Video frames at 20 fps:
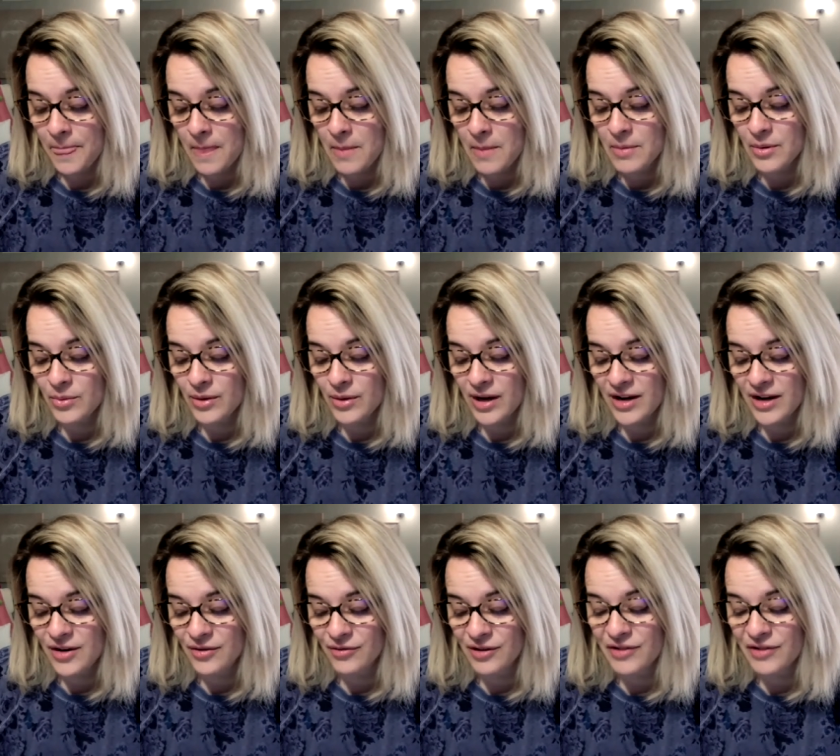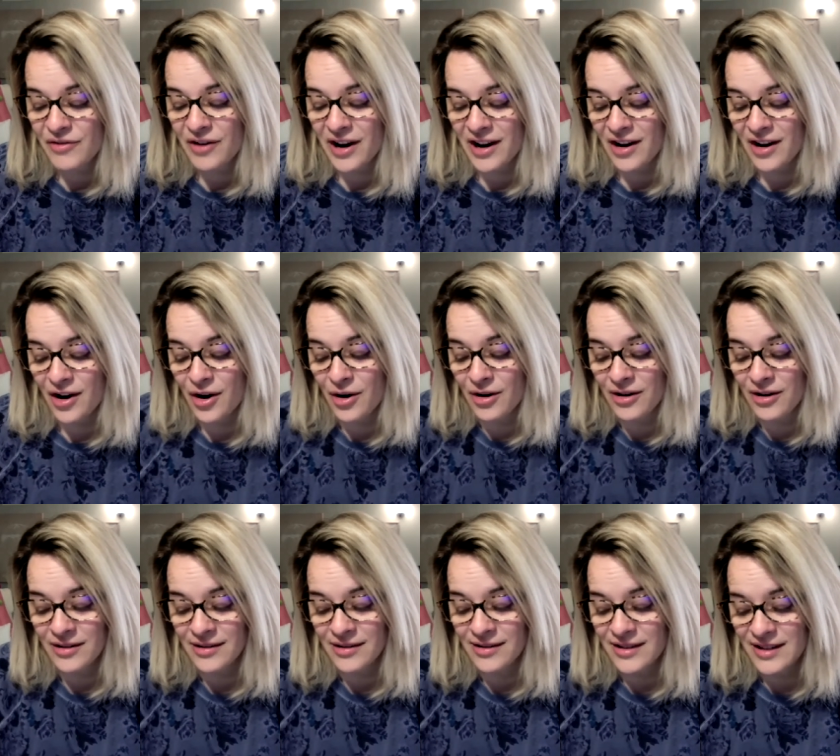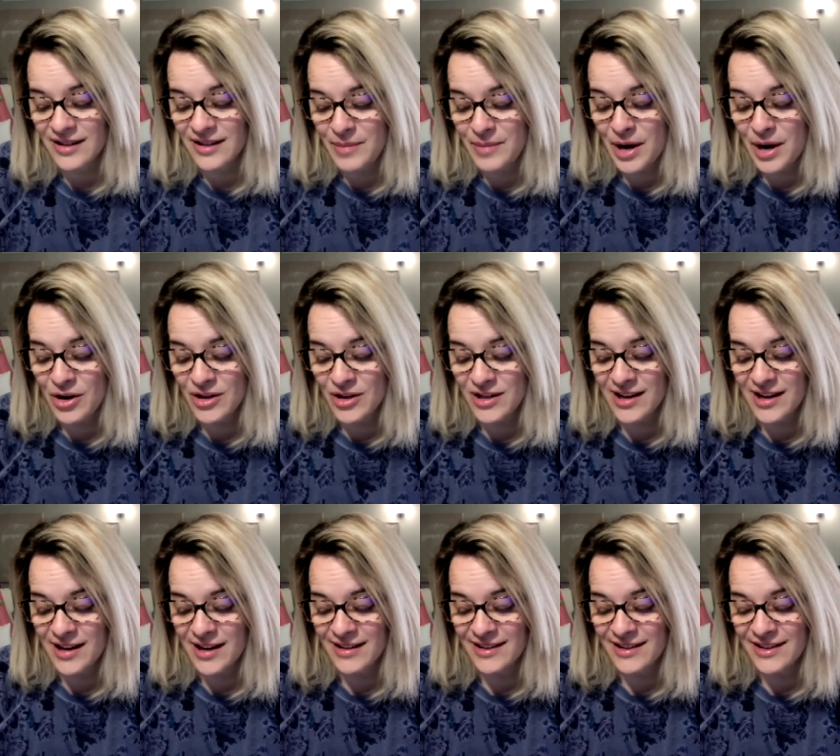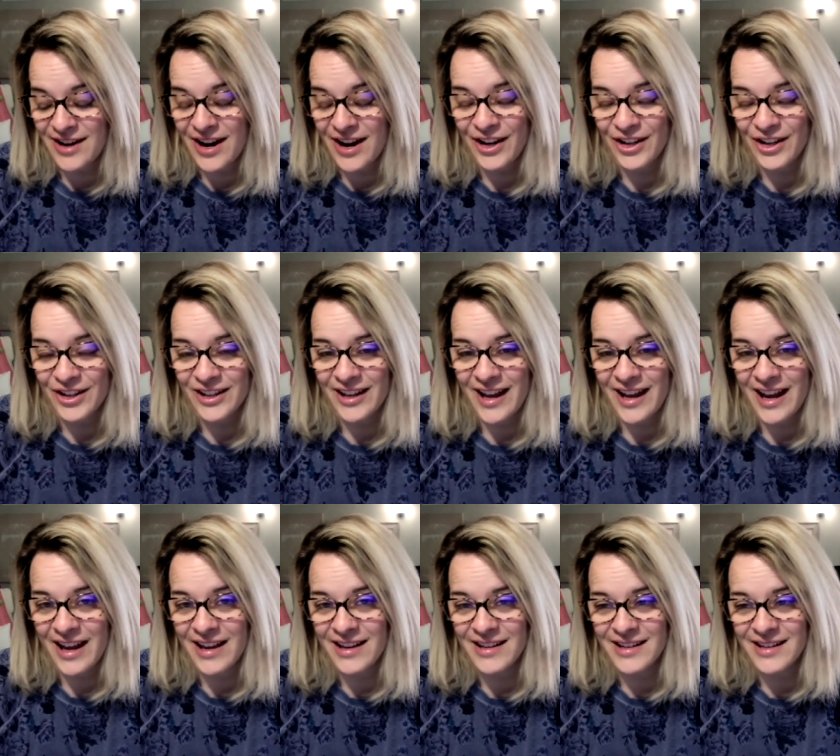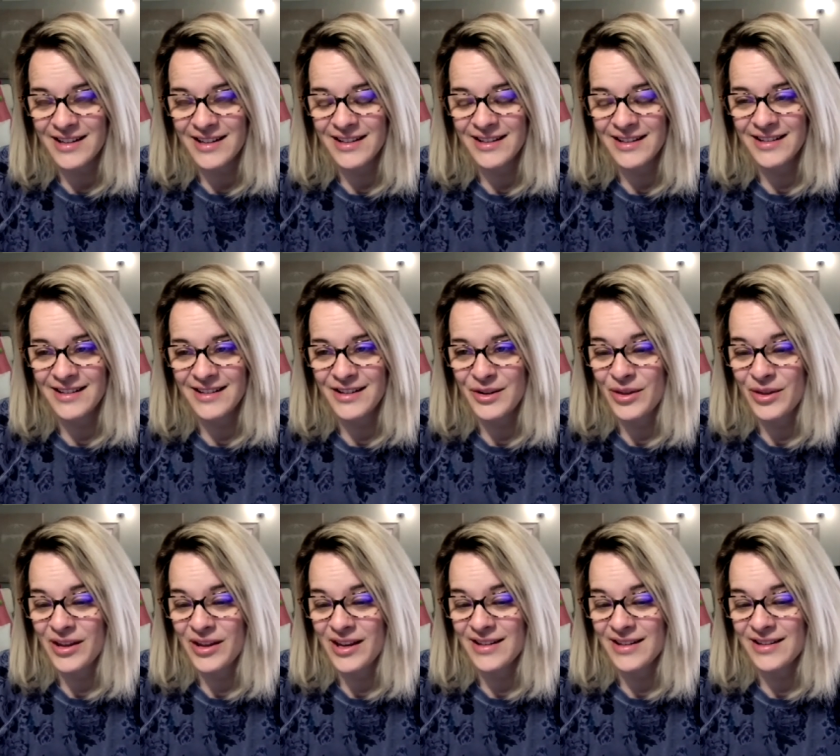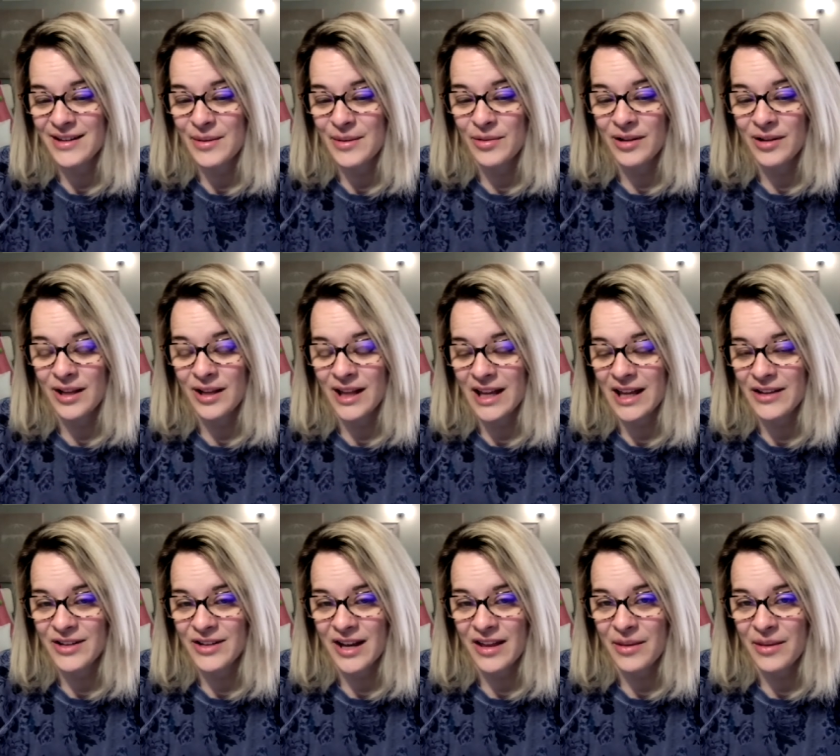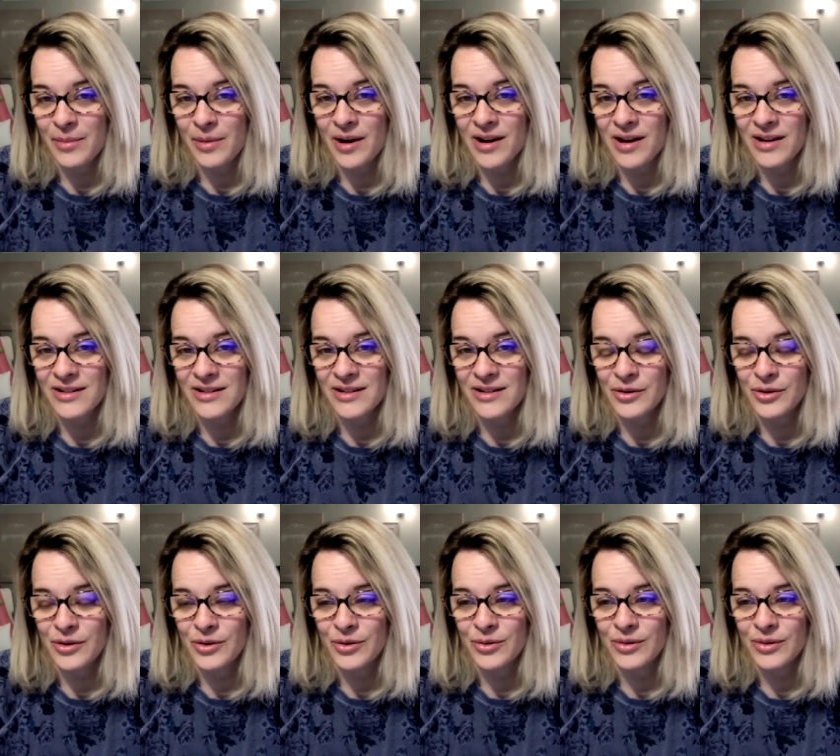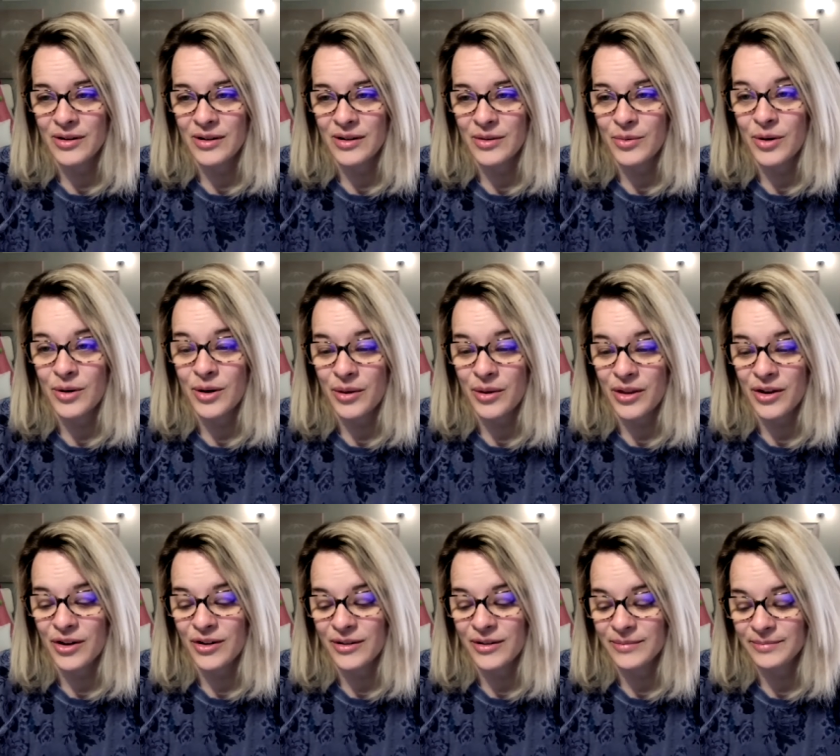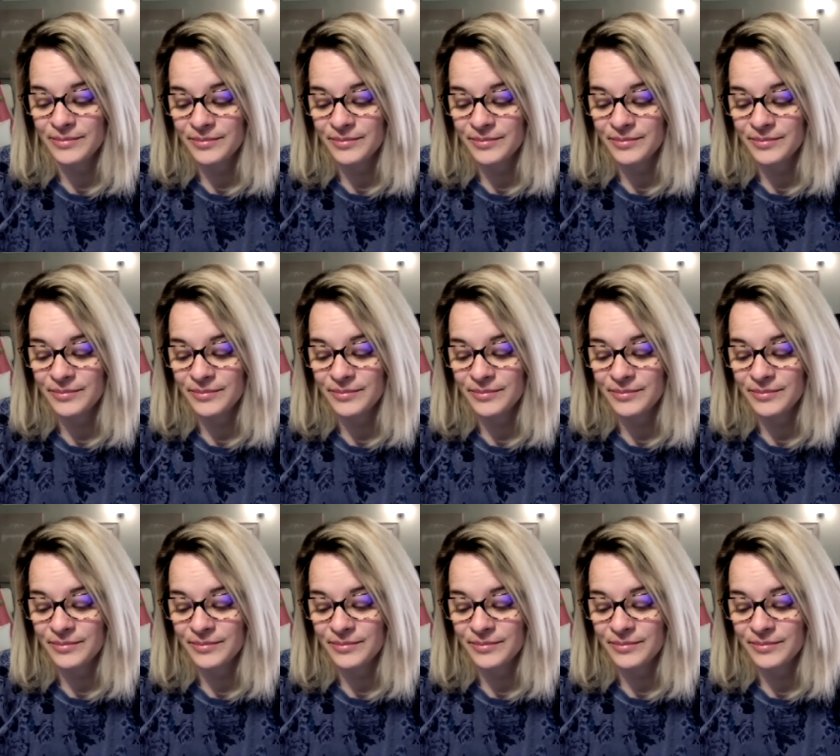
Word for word: But we had to rewrite our parenting style and do things completely outside the box to work with her